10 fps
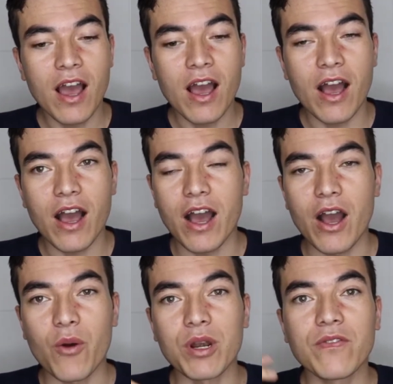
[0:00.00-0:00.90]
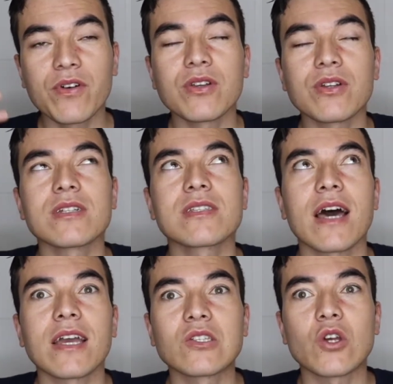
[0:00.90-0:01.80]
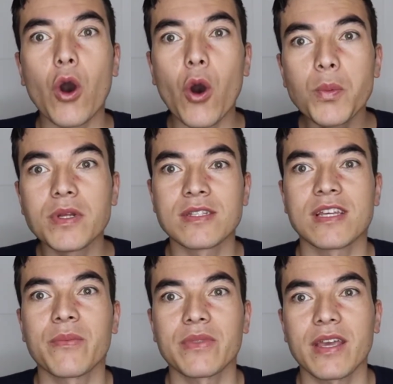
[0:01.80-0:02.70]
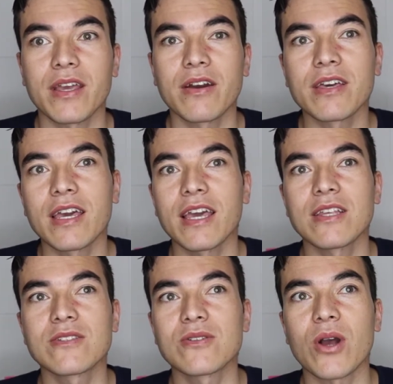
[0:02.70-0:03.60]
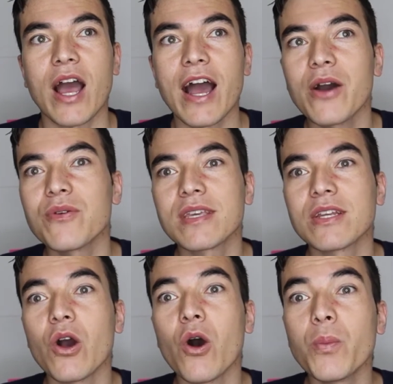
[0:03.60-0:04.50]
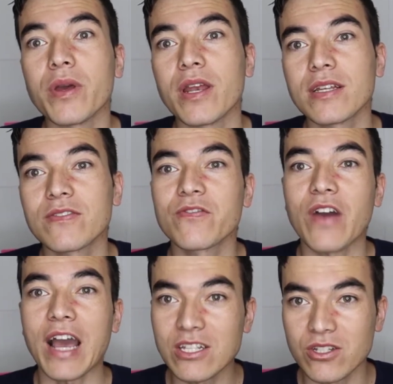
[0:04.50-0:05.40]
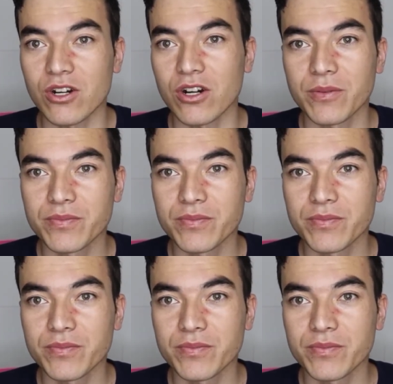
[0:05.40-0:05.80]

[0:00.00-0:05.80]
whenever you decide to open something, okay, so how you can open it faster.